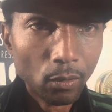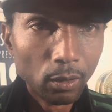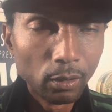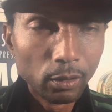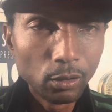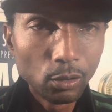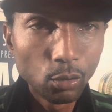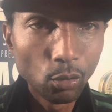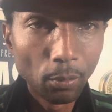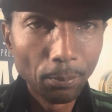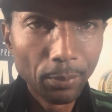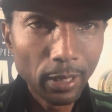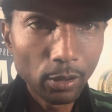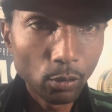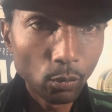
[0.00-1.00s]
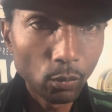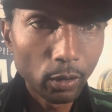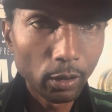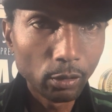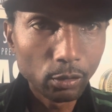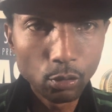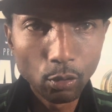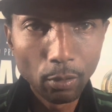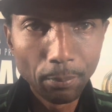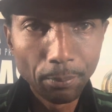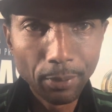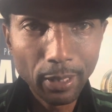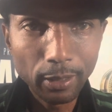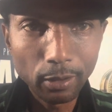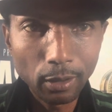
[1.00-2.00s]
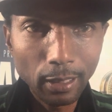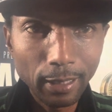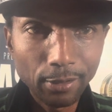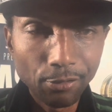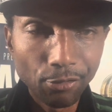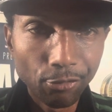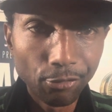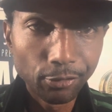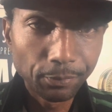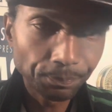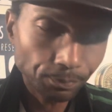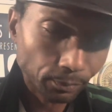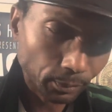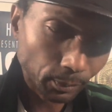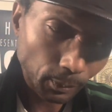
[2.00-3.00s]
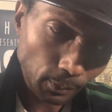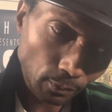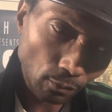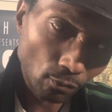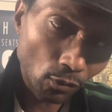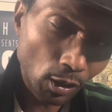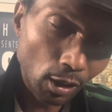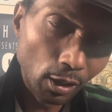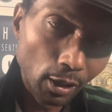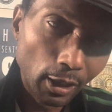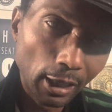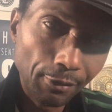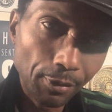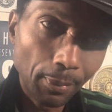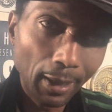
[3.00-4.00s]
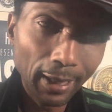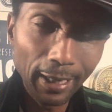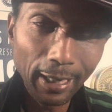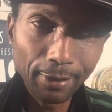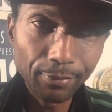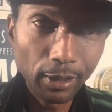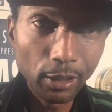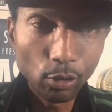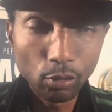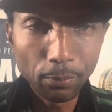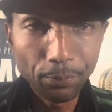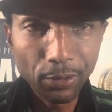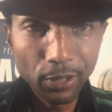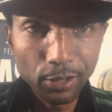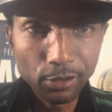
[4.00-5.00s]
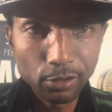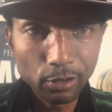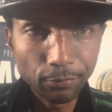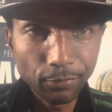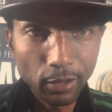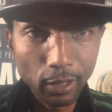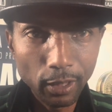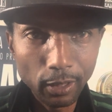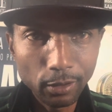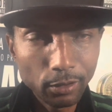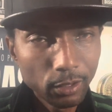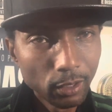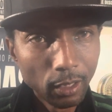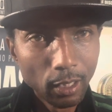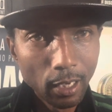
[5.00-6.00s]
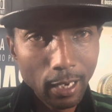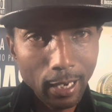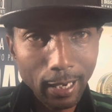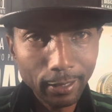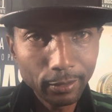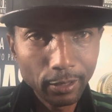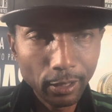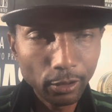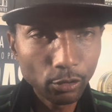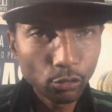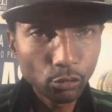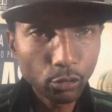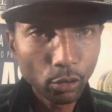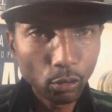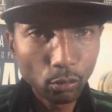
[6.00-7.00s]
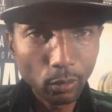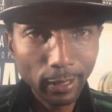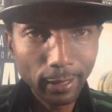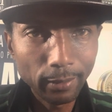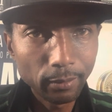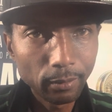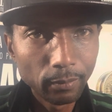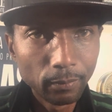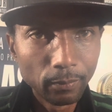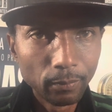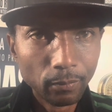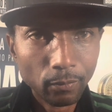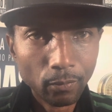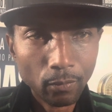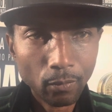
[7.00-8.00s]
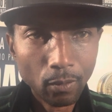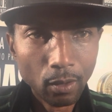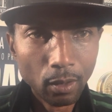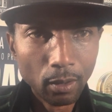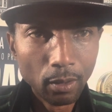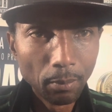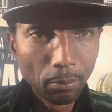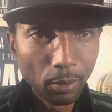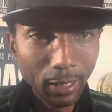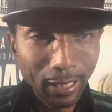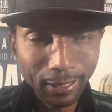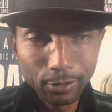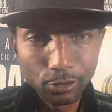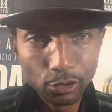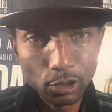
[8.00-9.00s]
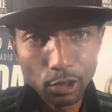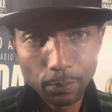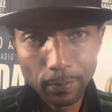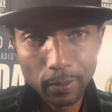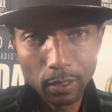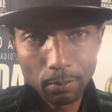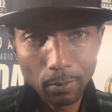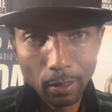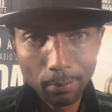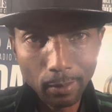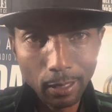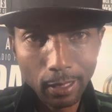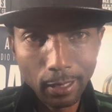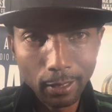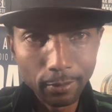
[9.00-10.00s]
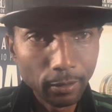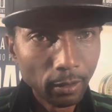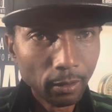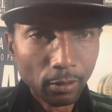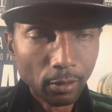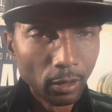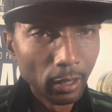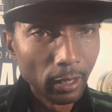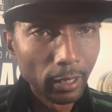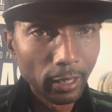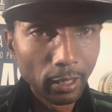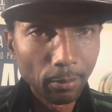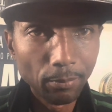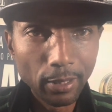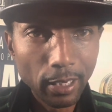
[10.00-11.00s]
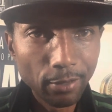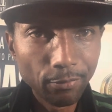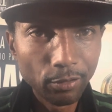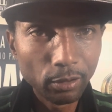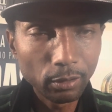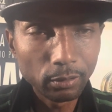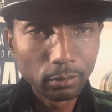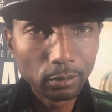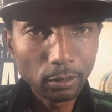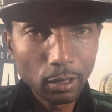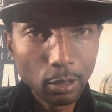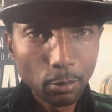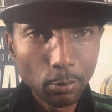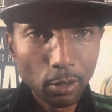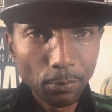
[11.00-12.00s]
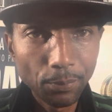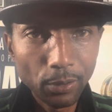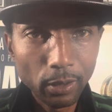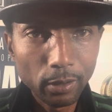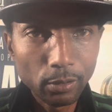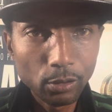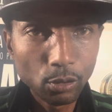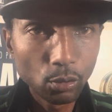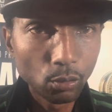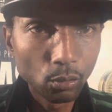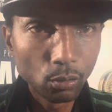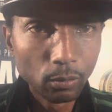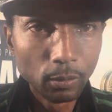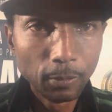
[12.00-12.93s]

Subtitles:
into a better world, to a better life. Everybody have their own opinions of things. I can't control that. But I can just speak my mind. And I'm never coming up here to